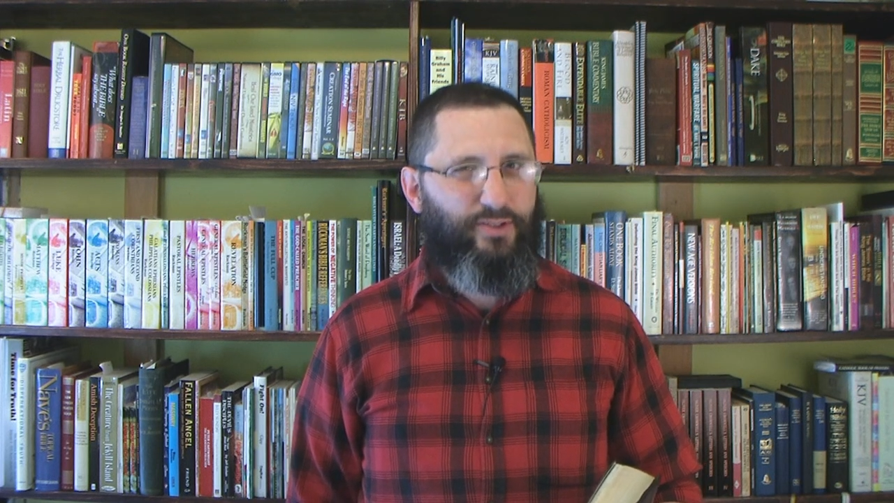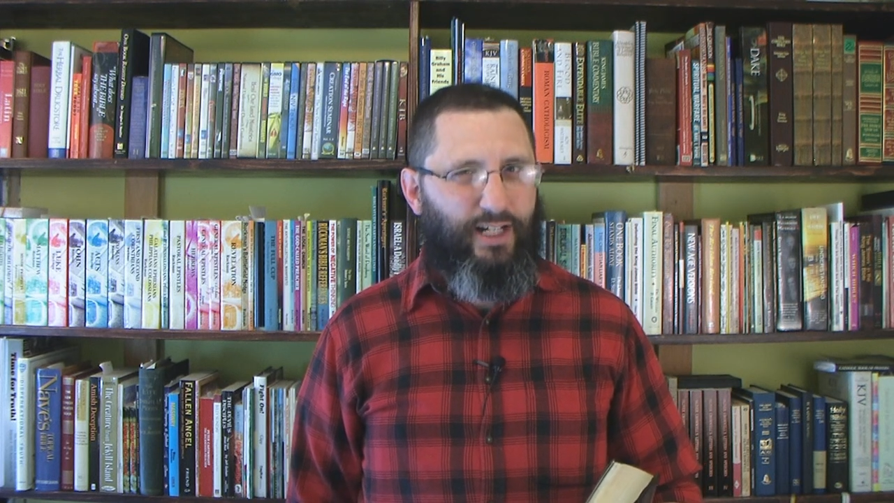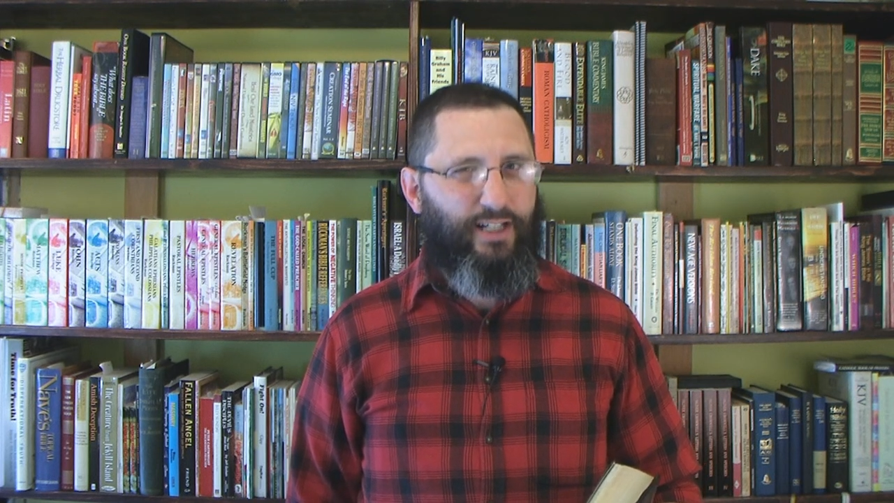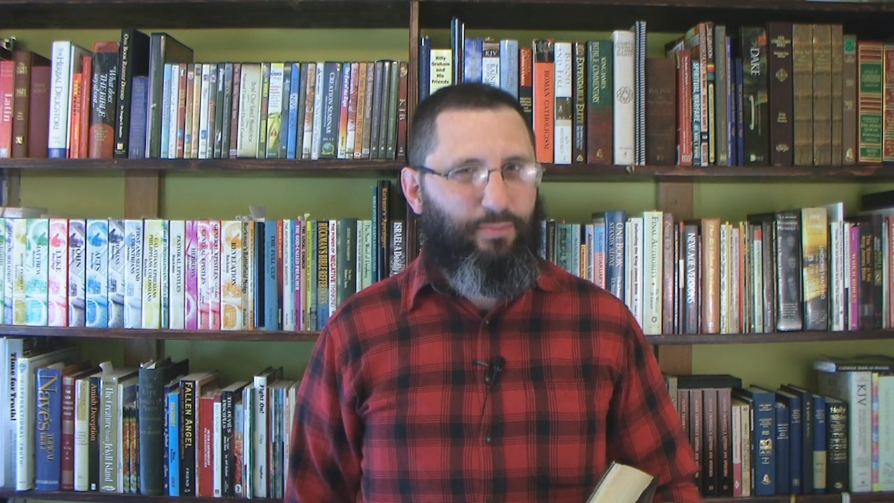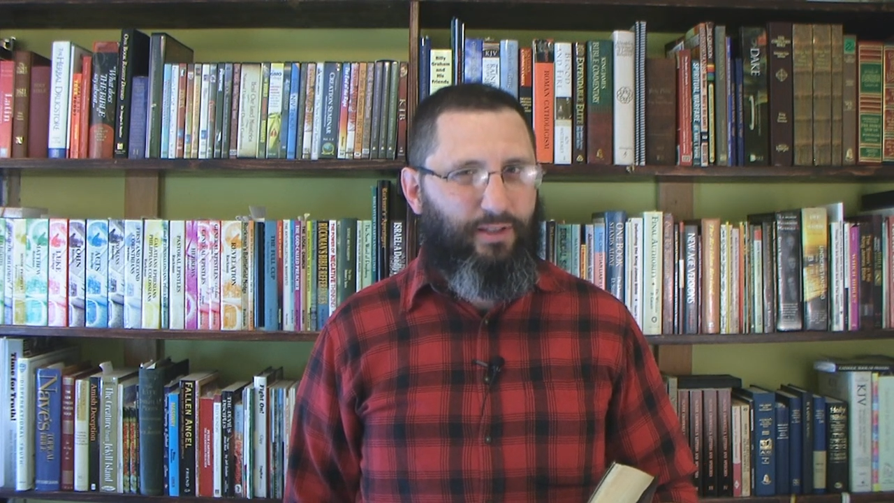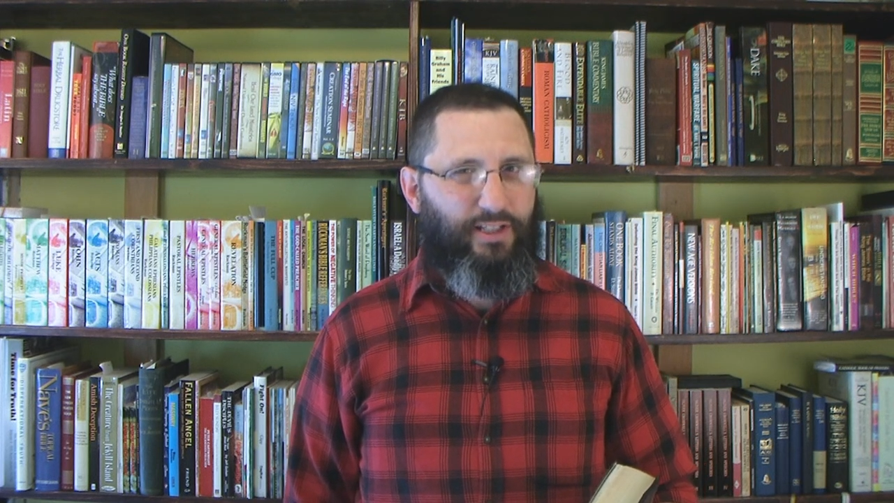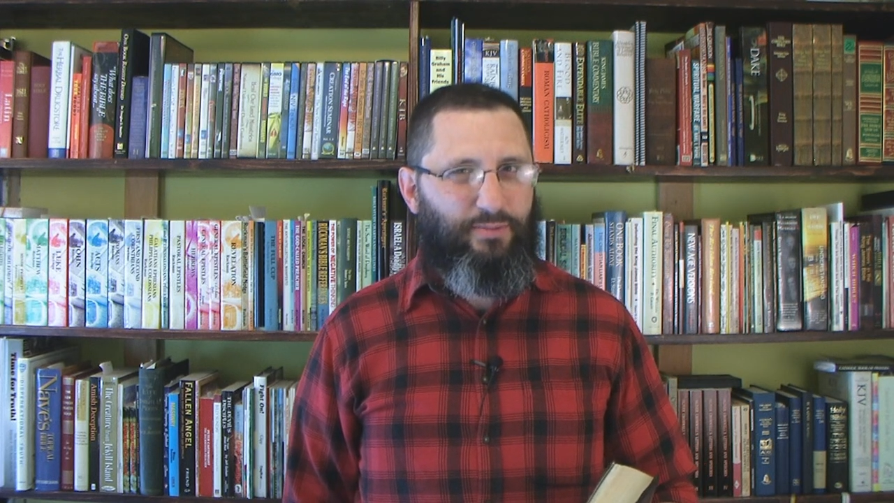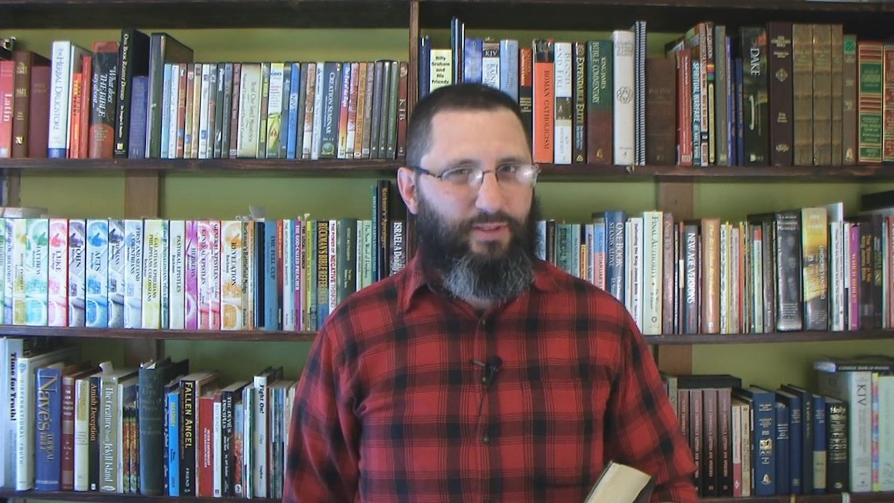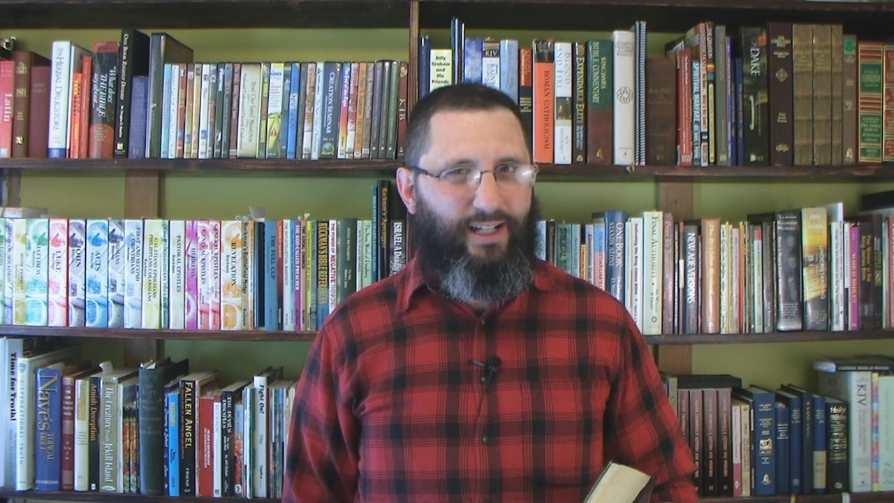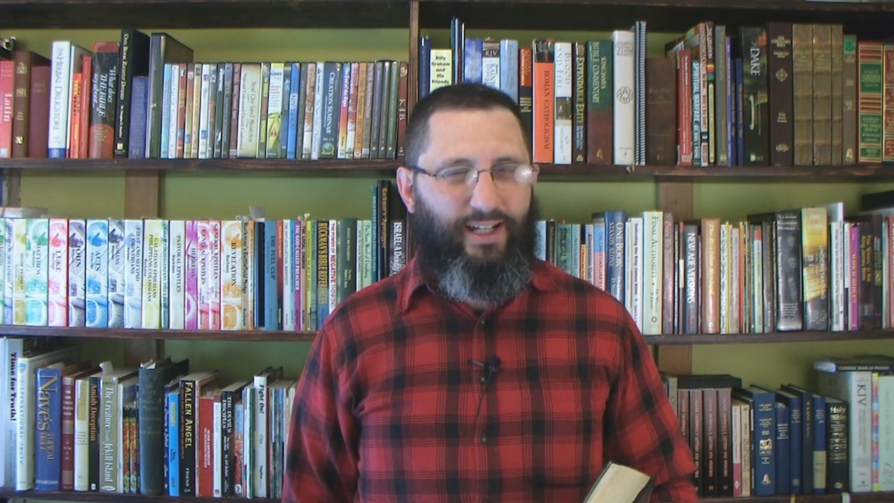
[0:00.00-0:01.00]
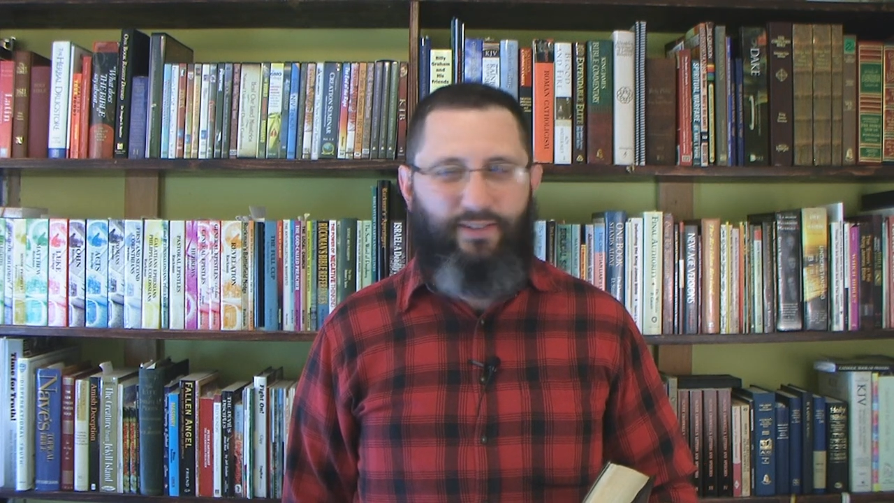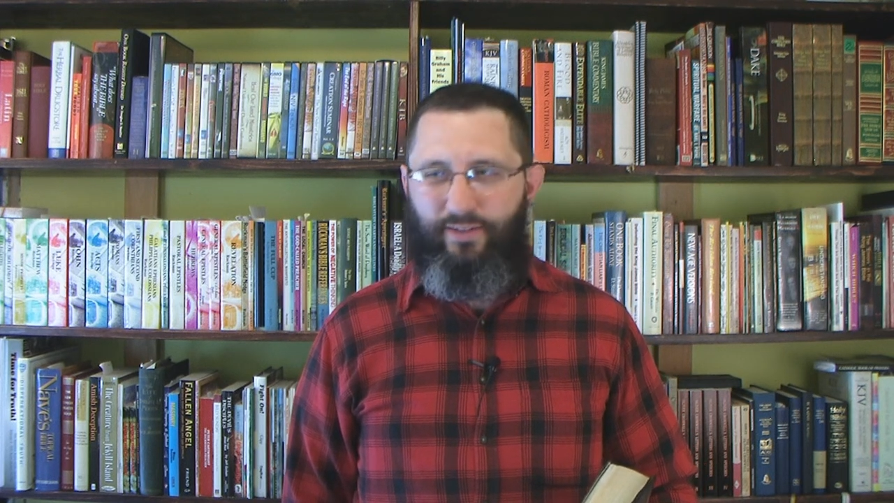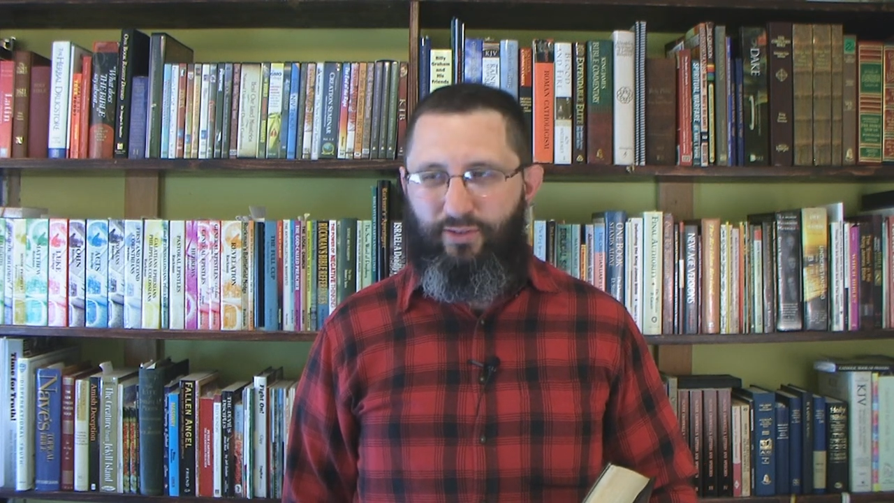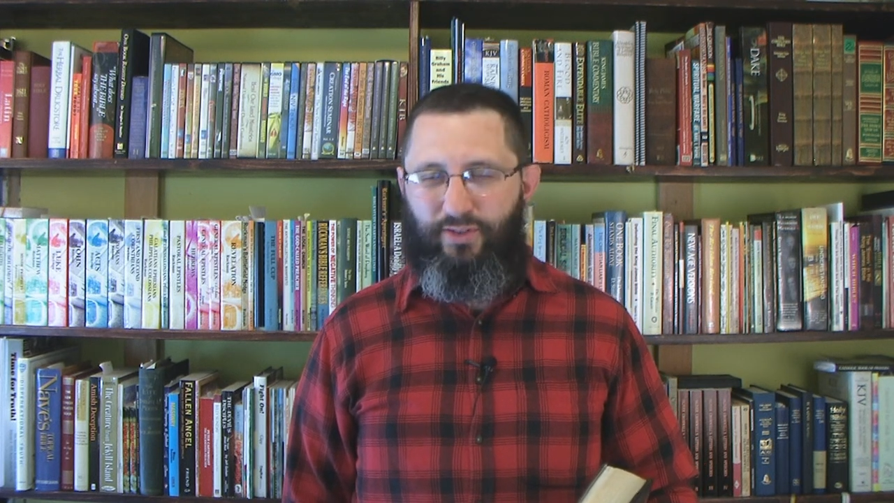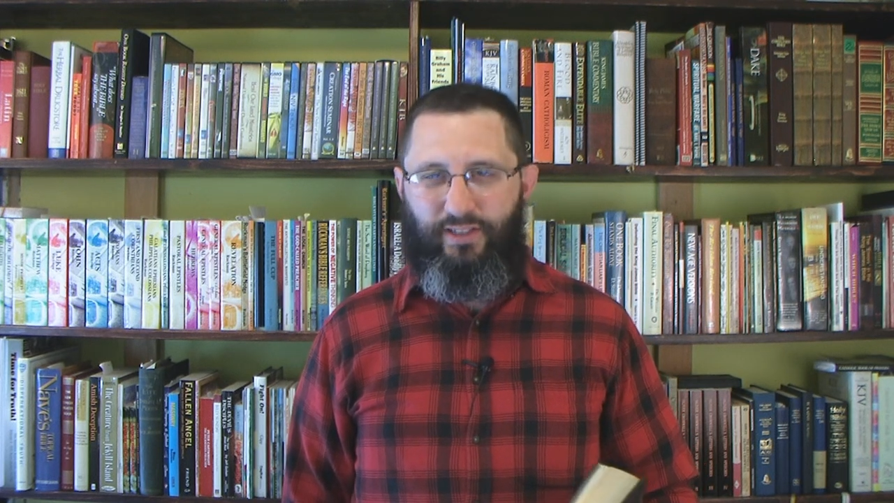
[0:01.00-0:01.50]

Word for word: tract placement I've ever